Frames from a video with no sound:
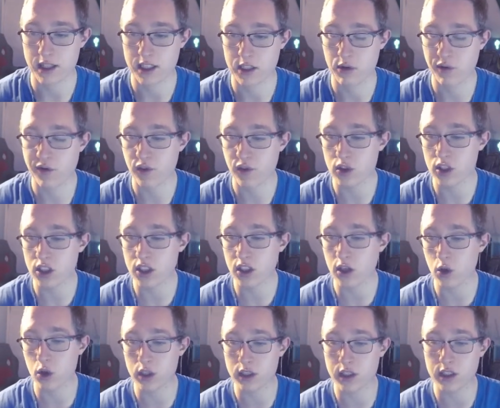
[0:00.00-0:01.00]
So we're first going to
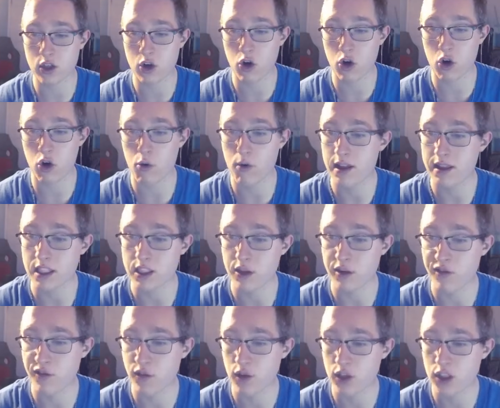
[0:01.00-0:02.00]
look at this curl route. That's our
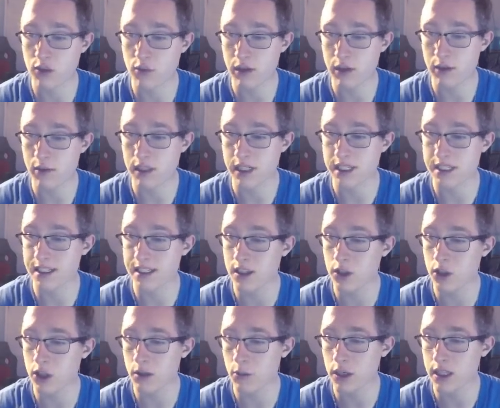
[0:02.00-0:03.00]
first read. We're going to take a look
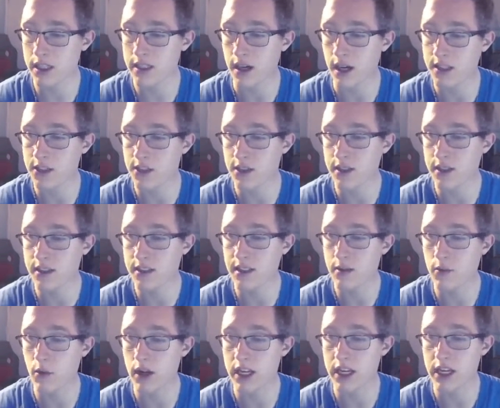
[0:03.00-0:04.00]
at what he does. You're going to see
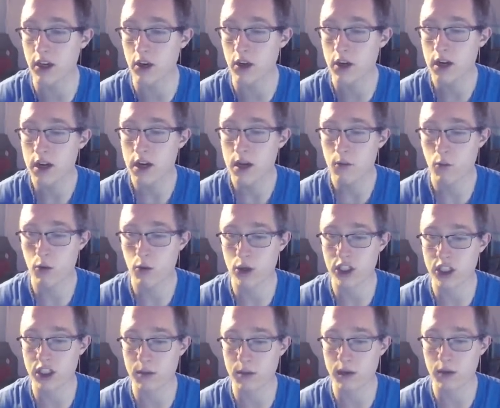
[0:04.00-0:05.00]
right here, we're just
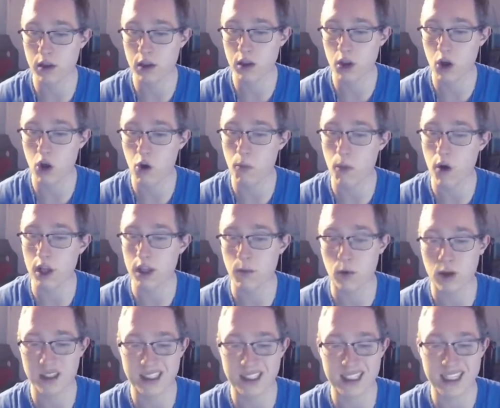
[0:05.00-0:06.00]
going to be able to low ball it
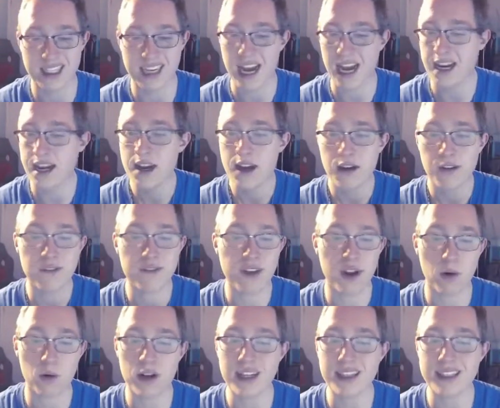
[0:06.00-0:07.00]
once again.
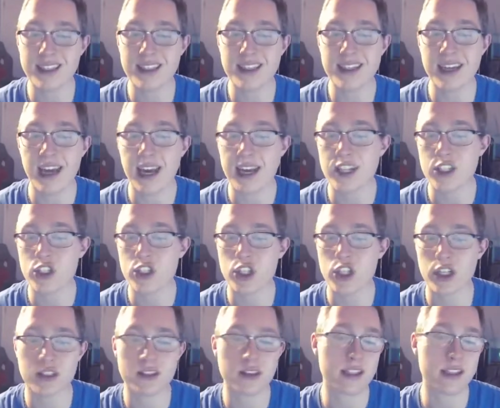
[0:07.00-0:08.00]
Very easy gain, just
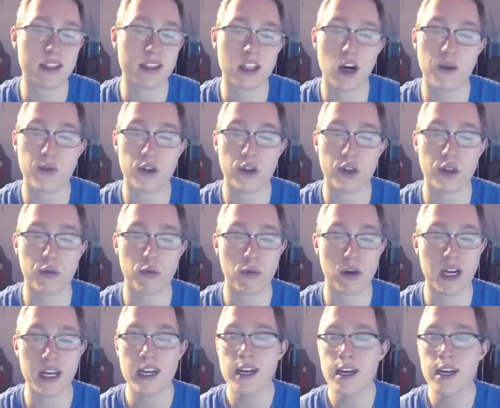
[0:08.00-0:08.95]
like the cover 3.